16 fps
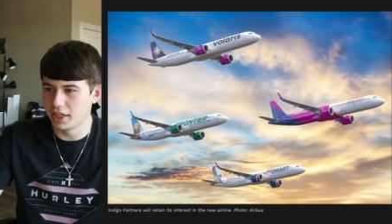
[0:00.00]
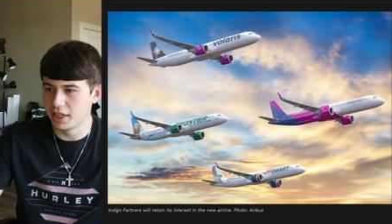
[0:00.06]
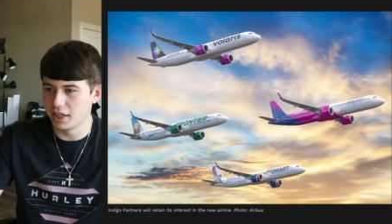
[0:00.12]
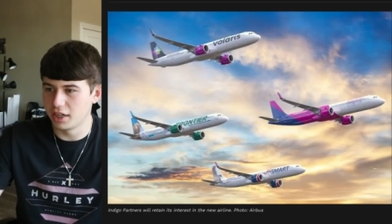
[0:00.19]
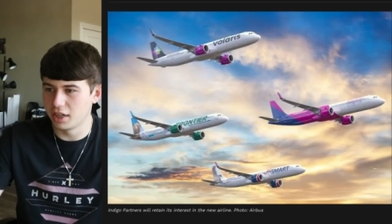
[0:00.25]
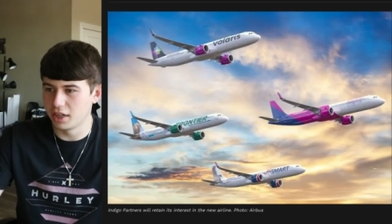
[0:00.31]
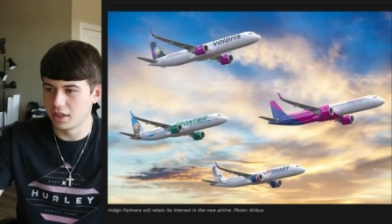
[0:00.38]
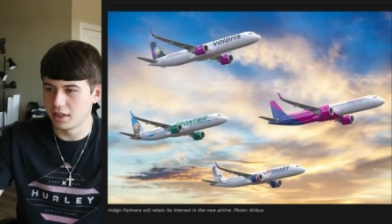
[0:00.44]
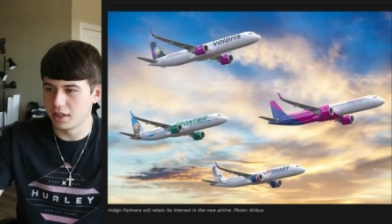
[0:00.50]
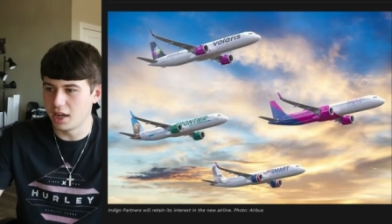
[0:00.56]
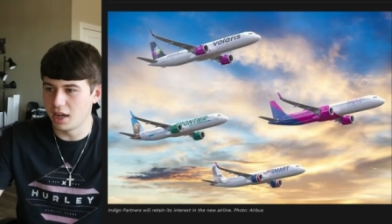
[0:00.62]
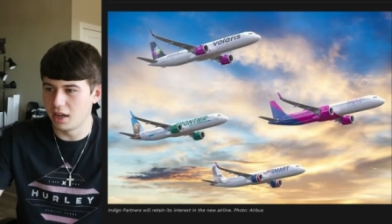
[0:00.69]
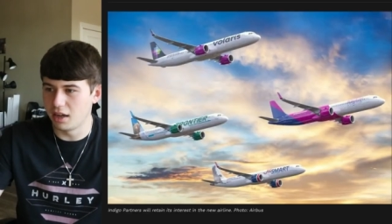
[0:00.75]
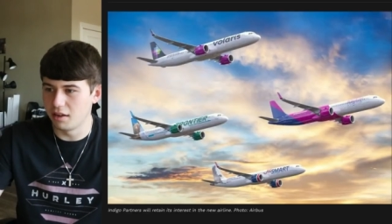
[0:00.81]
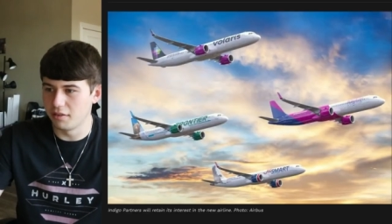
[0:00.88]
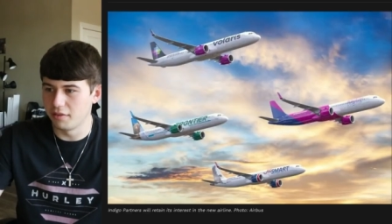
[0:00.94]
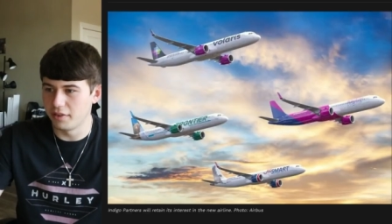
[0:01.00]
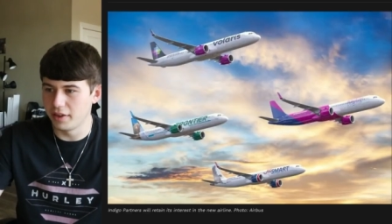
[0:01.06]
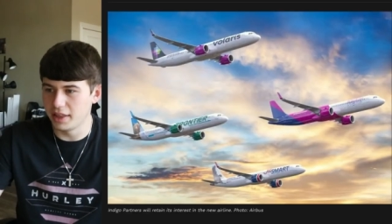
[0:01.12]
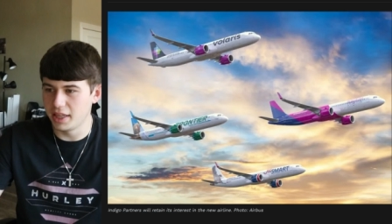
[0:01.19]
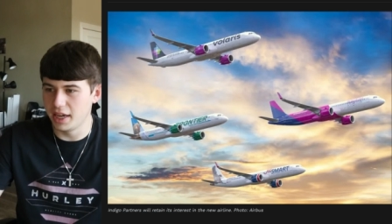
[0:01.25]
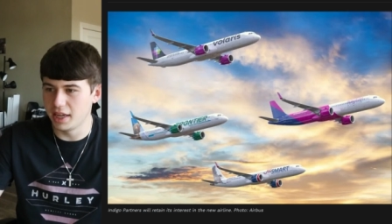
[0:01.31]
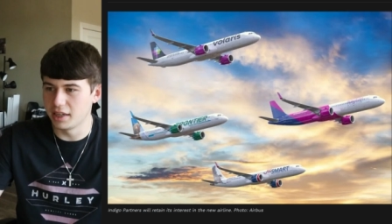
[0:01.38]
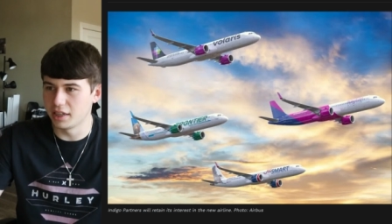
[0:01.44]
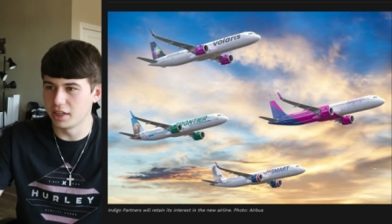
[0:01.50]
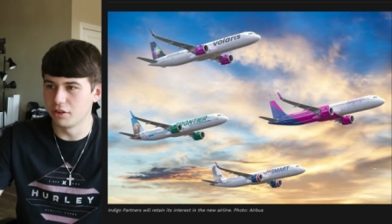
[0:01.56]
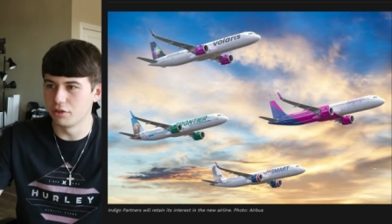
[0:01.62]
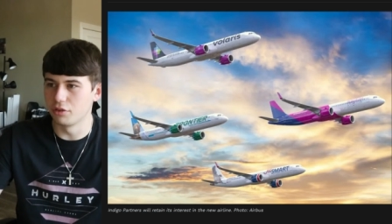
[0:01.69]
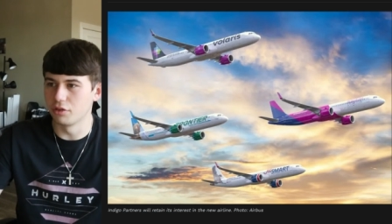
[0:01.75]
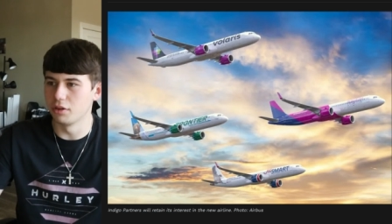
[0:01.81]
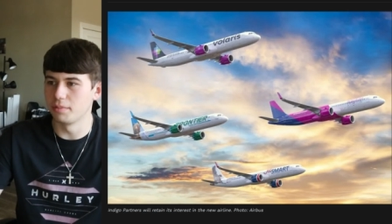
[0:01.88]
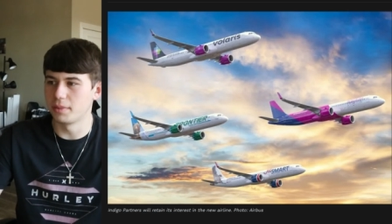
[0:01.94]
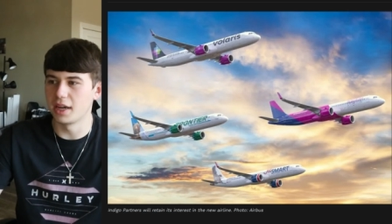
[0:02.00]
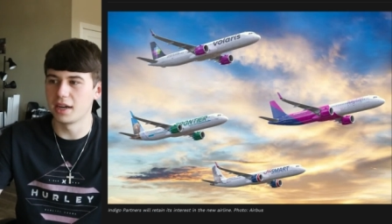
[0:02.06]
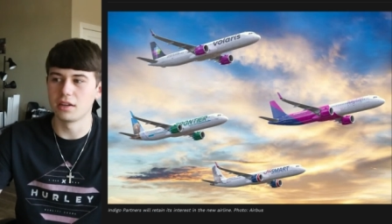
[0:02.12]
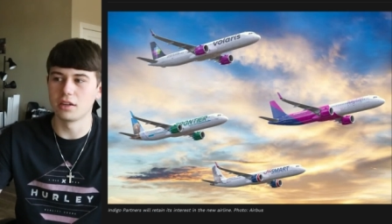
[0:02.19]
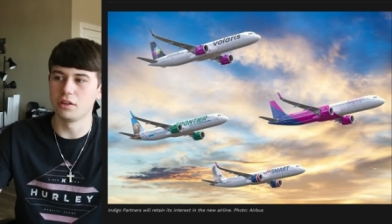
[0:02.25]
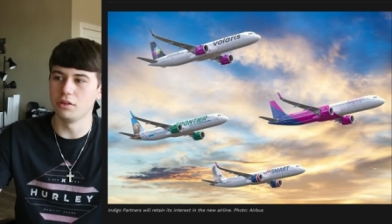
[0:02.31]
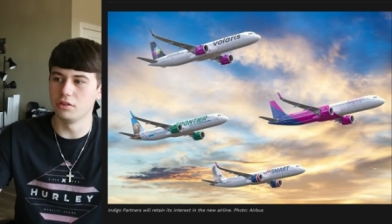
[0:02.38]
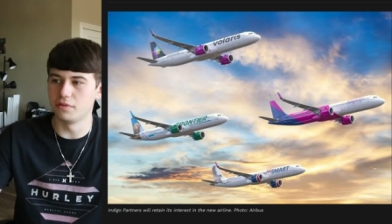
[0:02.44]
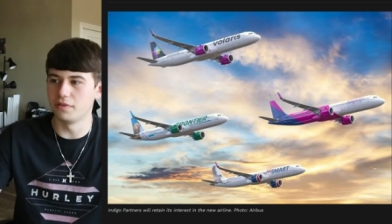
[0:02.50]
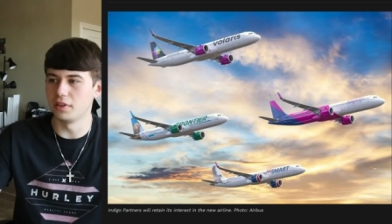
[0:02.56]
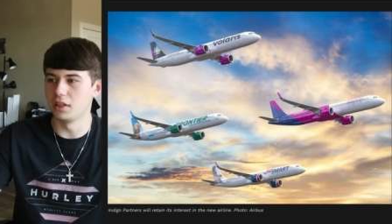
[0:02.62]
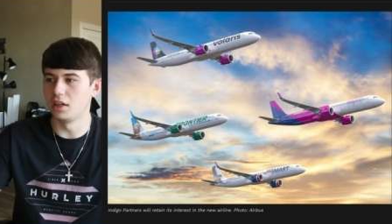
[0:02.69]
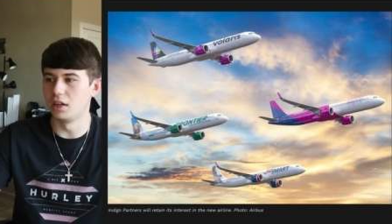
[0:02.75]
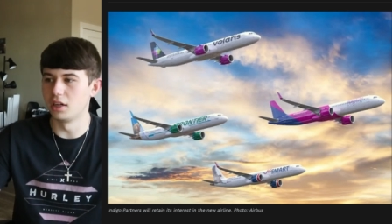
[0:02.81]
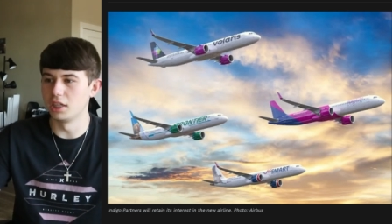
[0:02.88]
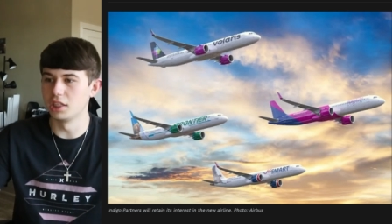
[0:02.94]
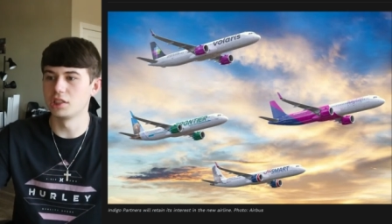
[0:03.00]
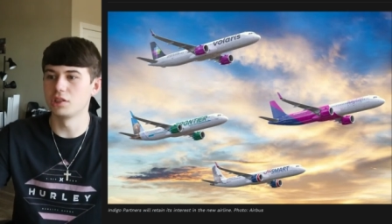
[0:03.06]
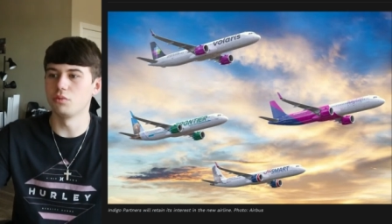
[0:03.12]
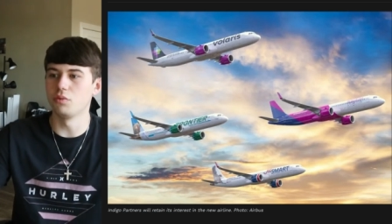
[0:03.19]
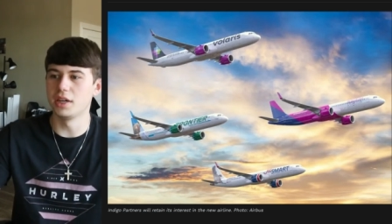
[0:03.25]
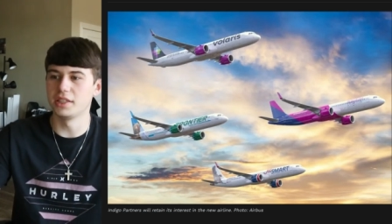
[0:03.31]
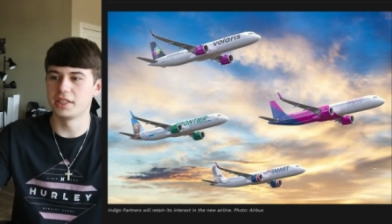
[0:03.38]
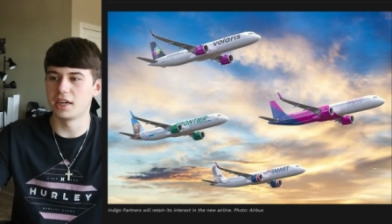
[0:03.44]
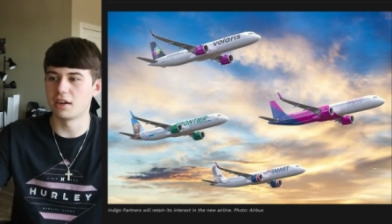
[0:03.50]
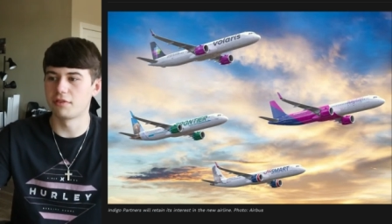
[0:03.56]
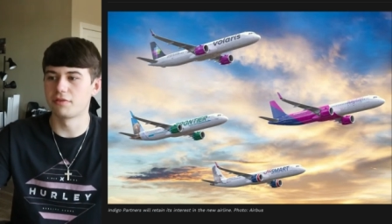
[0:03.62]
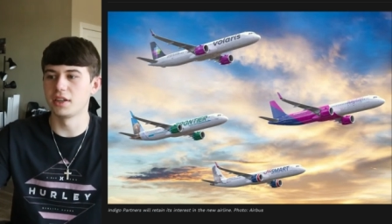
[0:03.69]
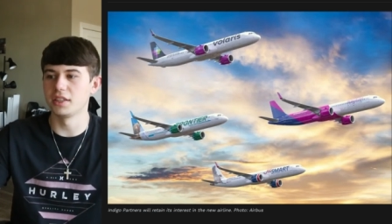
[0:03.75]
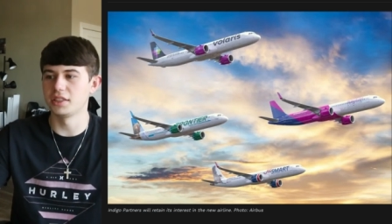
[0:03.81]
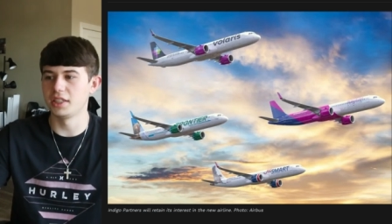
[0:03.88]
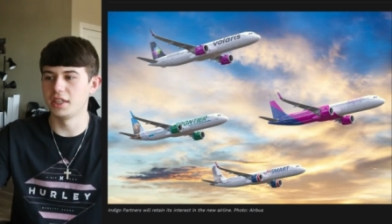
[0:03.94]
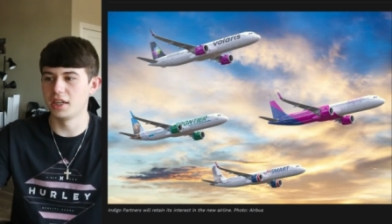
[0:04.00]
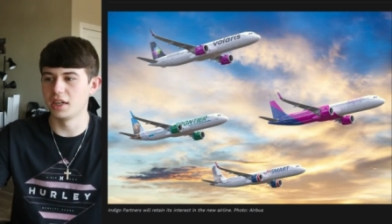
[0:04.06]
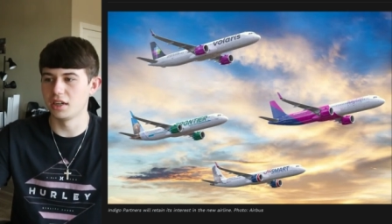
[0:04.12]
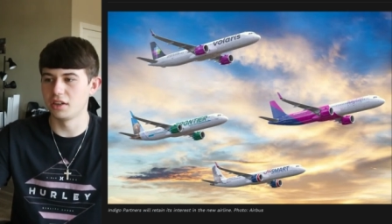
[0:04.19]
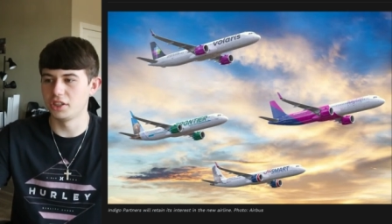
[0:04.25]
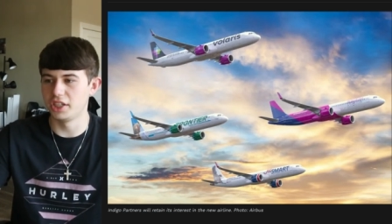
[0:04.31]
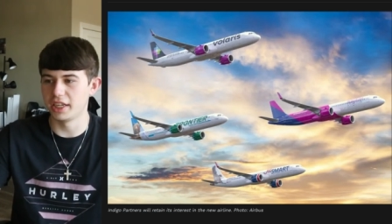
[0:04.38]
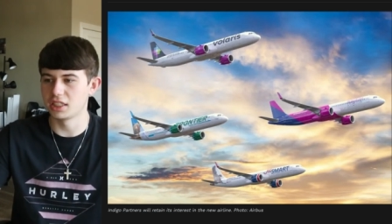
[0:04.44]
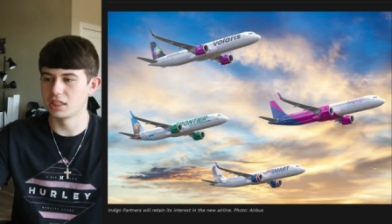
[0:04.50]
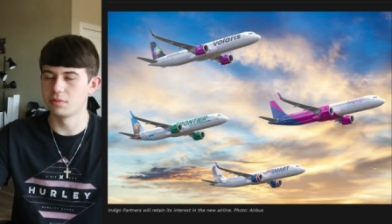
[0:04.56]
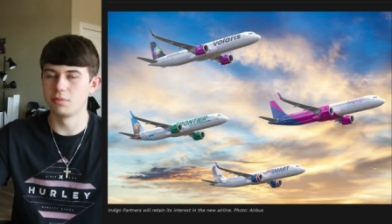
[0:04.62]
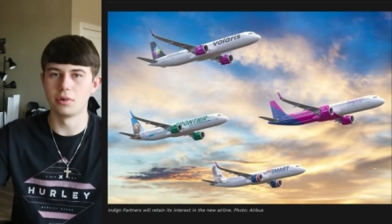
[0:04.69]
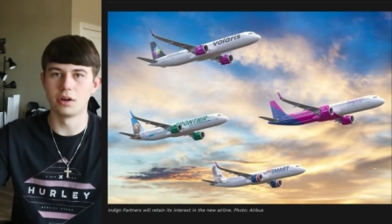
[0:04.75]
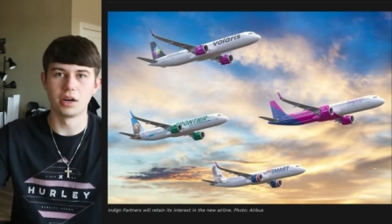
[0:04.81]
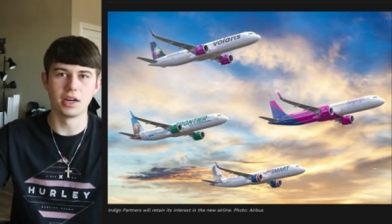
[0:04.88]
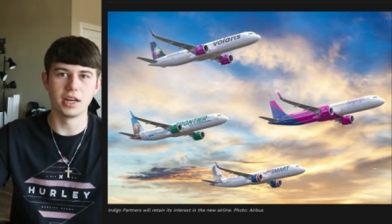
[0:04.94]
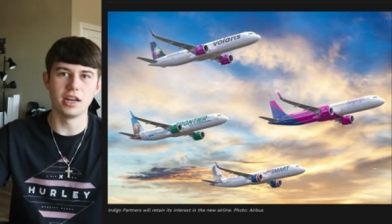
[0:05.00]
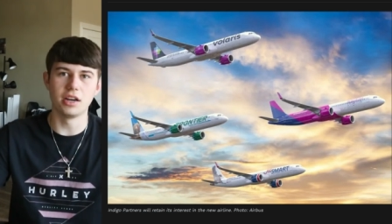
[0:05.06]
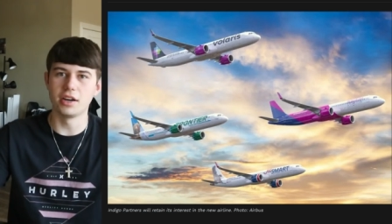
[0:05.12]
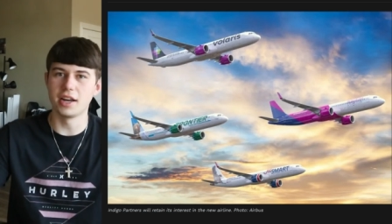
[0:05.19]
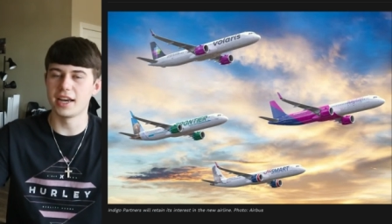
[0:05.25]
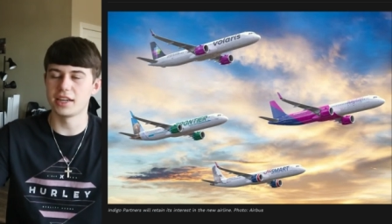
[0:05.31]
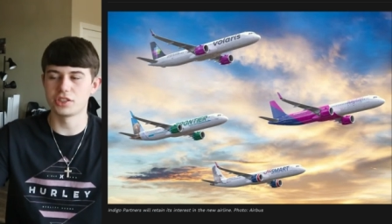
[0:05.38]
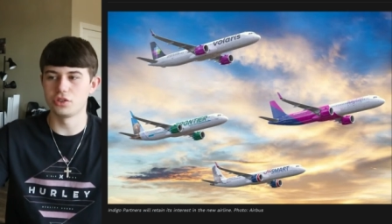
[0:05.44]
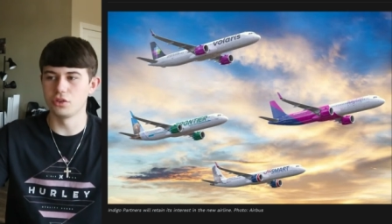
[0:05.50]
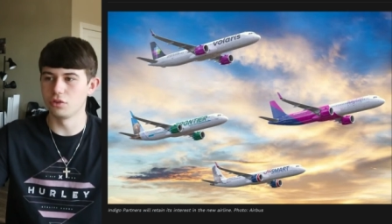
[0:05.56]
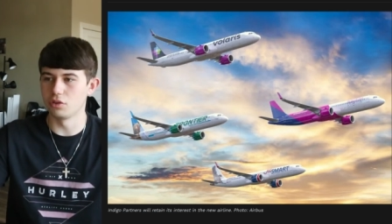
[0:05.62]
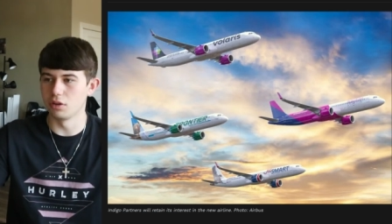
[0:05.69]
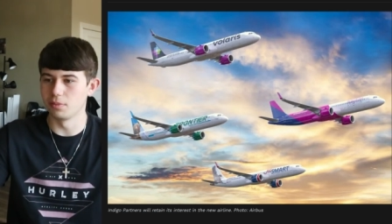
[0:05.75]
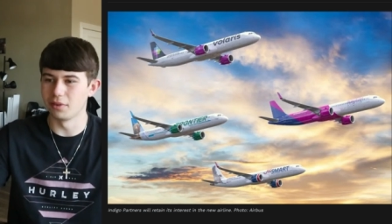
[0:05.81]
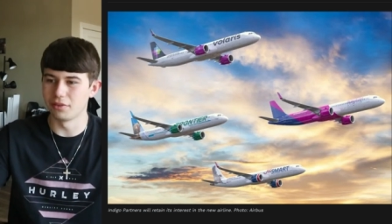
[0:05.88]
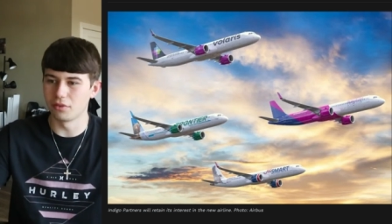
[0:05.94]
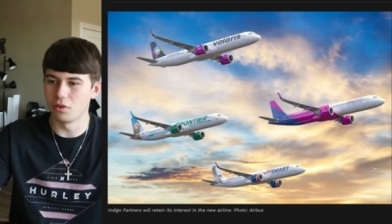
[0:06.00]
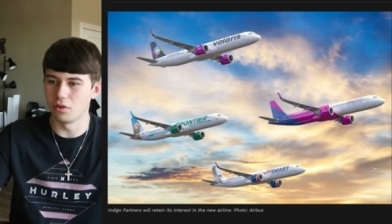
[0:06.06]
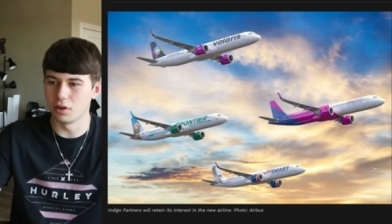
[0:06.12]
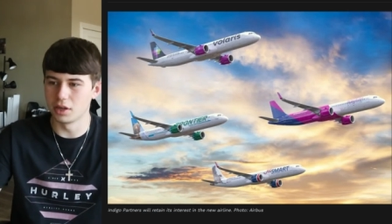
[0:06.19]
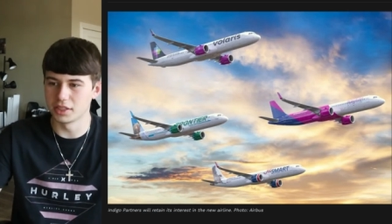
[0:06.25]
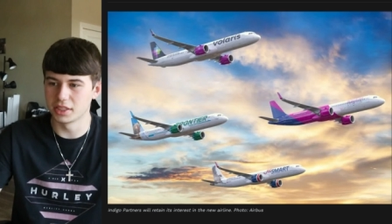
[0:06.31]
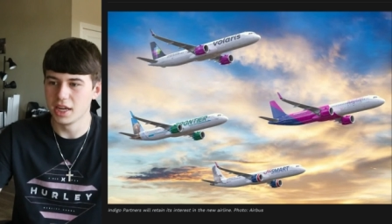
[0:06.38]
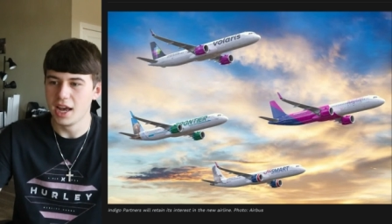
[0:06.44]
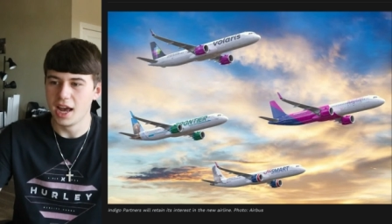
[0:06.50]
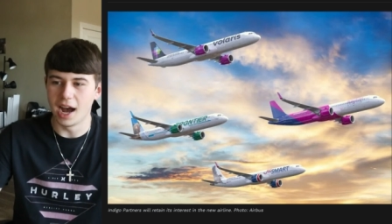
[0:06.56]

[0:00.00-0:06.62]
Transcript: here of the Indigo group that includes Volaris, Wizz Air, Frontier, JetSmart, International Group, of course.